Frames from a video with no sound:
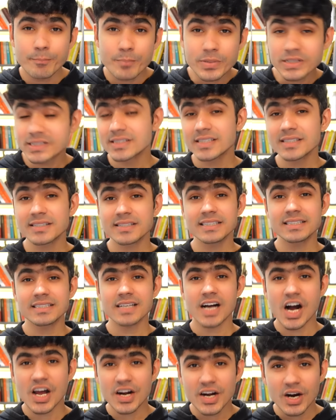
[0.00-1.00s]
businesses
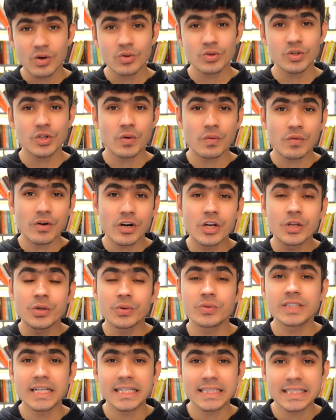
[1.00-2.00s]
around the world
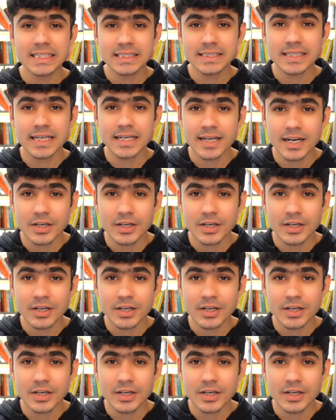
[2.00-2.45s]
using this data